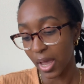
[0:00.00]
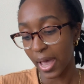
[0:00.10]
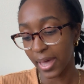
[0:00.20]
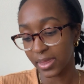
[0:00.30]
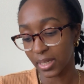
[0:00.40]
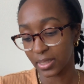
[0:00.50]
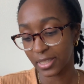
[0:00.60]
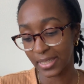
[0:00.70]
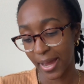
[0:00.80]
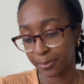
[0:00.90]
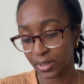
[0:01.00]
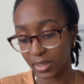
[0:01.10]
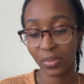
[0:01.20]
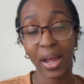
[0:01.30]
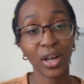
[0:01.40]
And then
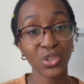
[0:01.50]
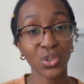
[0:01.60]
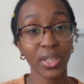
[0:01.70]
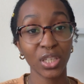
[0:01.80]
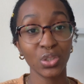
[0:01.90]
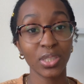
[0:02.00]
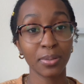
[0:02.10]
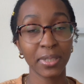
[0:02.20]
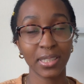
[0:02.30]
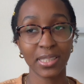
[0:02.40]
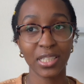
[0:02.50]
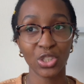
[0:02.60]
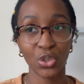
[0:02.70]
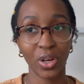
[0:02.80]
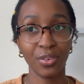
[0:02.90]
Snapseed, I also like using because it's
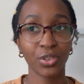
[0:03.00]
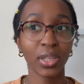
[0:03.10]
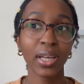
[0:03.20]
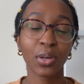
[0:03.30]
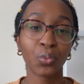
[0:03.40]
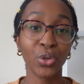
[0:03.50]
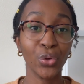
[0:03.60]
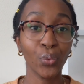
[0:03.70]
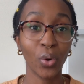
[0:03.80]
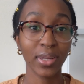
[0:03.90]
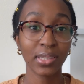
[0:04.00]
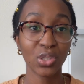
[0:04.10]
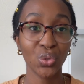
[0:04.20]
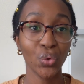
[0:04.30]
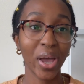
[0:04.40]
great for like when you want
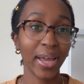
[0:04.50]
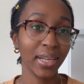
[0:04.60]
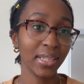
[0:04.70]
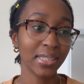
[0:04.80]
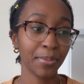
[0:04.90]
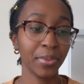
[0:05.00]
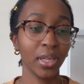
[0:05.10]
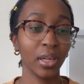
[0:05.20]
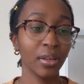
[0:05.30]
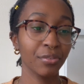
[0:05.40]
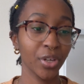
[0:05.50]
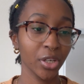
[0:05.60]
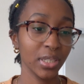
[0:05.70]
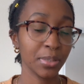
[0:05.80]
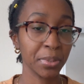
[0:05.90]
to edit something
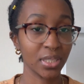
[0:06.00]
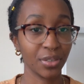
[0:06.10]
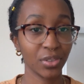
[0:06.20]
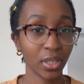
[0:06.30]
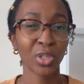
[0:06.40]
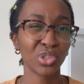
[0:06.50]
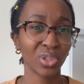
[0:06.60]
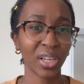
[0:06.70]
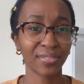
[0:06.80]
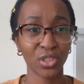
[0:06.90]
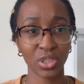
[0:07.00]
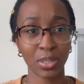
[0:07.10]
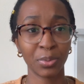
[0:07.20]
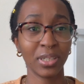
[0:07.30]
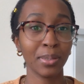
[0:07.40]
very specific. So like if there's
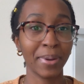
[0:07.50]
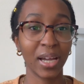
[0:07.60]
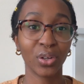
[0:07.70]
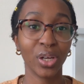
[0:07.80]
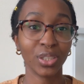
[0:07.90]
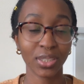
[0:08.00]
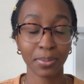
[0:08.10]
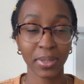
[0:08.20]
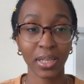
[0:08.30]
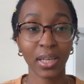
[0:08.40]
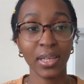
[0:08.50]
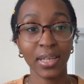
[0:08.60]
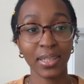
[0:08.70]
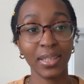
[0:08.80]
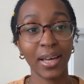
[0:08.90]
someone in the background or something
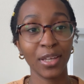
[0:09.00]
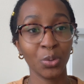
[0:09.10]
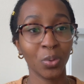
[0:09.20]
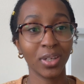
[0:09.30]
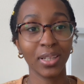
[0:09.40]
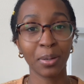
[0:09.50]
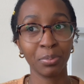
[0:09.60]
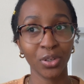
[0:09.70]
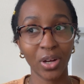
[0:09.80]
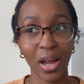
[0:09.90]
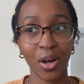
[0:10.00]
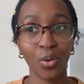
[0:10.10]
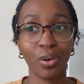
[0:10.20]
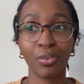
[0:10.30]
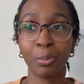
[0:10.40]
that you want to like blur out,
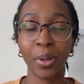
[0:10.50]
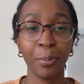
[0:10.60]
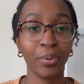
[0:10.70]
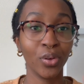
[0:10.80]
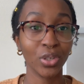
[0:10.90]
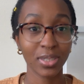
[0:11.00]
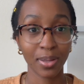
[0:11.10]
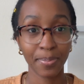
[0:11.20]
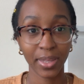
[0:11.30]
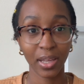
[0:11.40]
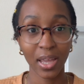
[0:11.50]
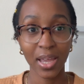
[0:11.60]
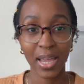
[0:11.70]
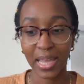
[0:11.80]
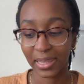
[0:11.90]
or a pimple or something,
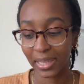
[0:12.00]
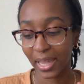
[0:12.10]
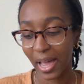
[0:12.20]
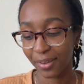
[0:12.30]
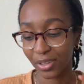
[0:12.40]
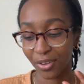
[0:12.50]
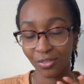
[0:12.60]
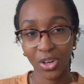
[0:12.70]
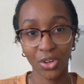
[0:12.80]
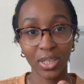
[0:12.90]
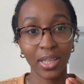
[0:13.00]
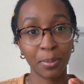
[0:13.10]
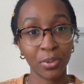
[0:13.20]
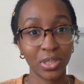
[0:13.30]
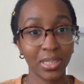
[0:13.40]
they have like very like
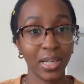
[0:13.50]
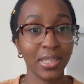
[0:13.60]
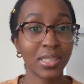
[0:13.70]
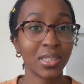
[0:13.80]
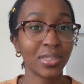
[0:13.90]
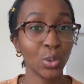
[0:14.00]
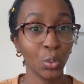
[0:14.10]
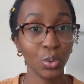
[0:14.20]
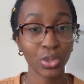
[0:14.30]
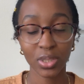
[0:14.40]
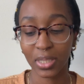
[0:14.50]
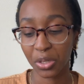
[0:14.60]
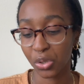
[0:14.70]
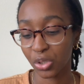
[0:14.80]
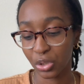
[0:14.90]
precise tools that
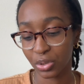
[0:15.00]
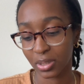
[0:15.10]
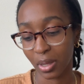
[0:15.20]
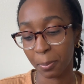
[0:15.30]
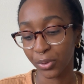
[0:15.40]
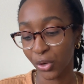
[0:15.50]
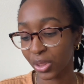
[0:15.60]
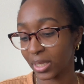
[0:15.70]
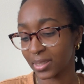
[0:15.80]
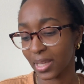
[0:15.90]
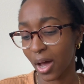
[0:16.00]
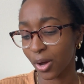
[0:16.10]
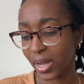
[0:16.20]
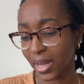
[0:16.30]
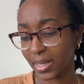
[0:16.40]
you can use to like blur things
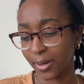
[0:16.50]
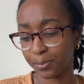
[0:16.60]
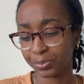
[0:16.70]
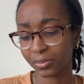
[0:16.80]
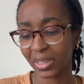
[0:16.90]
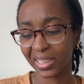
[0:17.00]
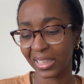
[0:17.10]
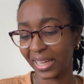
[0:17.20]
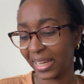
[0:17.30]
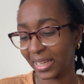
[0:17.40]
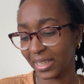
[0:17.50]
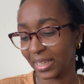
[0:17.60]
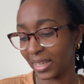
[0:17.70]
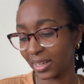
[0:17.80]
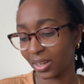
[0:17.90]
out and lighten
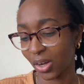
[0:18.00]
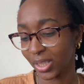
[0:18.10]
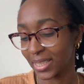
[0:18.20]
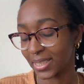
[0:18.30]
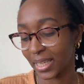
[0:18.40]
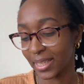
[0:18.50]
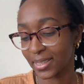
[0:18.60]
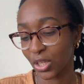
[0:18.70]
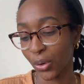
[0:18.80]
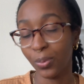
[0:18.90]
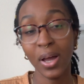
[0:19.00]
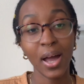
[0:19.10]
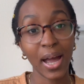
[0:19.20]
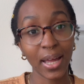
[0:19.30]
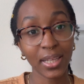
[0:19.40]
and all these things. So
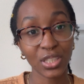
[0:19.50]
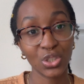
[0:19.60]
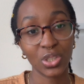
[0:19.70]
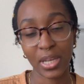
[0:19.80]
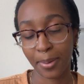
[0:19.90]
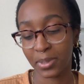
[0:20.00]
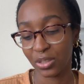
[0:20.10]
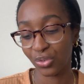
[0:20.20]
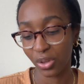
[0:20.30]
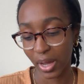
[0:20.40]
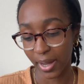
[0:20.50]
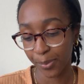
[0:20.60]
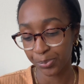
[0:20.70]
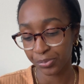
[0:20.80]
I like to use Snapseed for that.